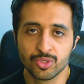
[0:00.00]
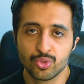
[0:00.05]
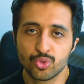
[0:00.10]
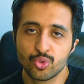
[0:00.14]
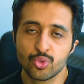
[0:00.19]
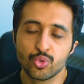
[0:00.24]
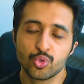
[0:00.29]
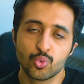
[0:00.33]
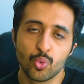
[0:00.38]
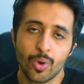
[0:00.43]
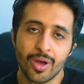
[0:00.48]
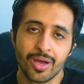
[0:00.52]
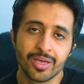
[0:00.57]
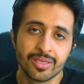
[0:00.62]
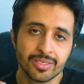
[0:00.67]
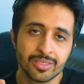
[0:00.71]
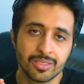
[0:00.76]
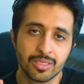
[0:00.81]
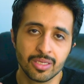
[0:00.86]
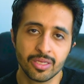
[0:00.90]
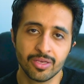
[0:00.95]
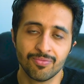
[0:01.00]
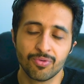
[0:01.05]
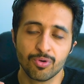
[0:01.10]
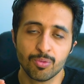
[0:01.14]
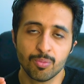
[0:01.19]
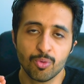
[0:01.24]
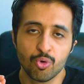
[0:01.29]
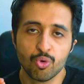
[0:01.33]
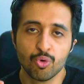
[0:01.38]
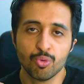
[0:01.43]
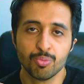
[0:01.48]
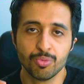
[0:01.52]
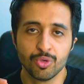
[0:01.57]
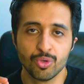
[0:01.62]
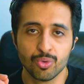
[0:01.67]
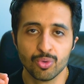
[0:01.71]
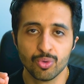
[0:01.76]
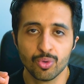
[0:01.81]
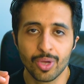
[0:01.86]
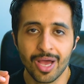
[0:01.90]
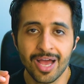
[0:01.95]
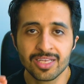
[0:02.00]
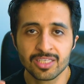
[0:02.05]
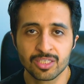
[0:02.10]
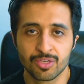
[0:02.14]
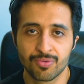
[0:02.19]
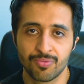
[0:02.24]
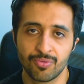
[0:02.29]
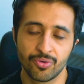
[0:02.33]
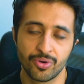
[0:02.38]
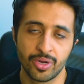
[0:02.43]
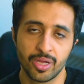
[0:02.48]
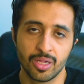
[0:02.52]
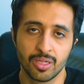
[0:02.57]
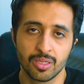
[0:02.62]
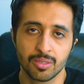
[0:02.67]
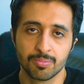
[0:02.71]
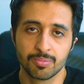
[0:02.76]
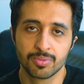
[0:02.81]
Choose wisely from whom you ask for help.